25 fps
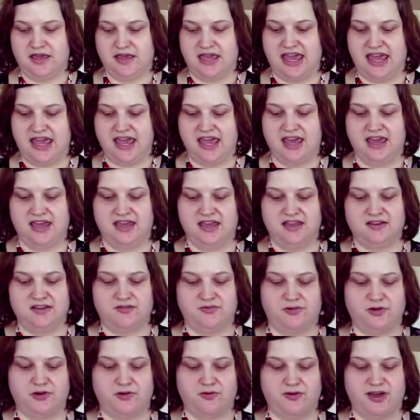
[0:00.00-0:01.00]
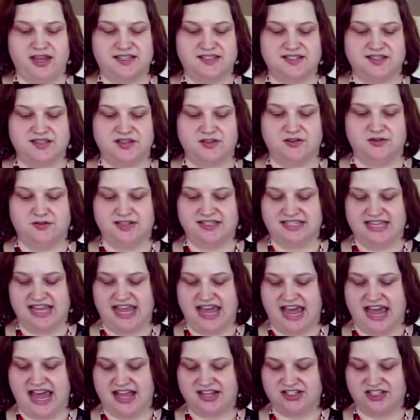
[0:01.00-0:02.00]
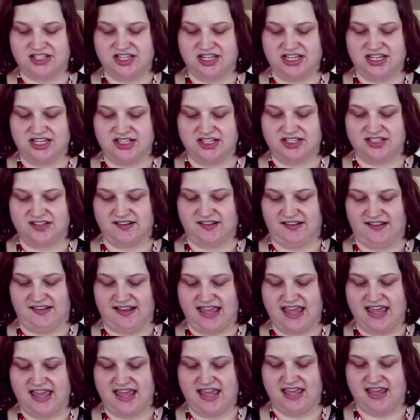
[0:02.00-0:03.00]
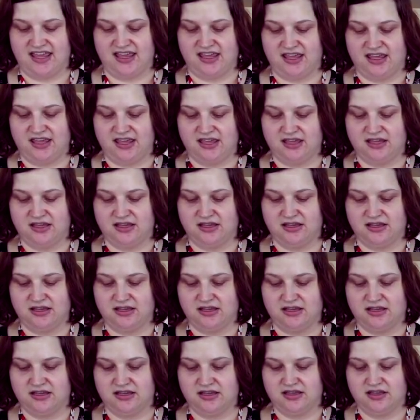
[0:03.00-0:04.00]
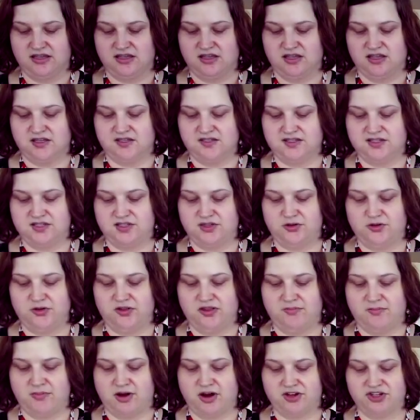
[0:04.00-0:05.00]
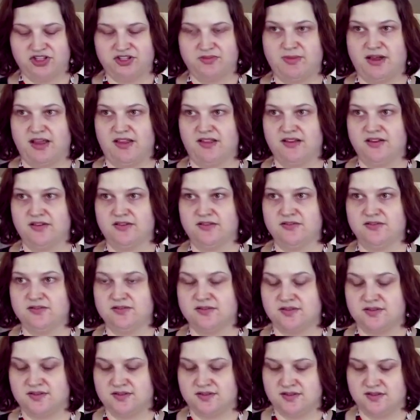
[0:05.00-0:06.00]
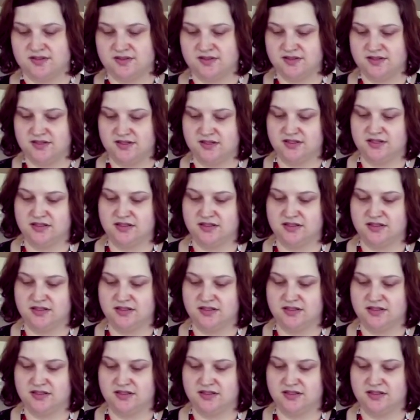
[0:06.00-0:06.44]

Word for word: And we're going to attach each leg to the marshmallows.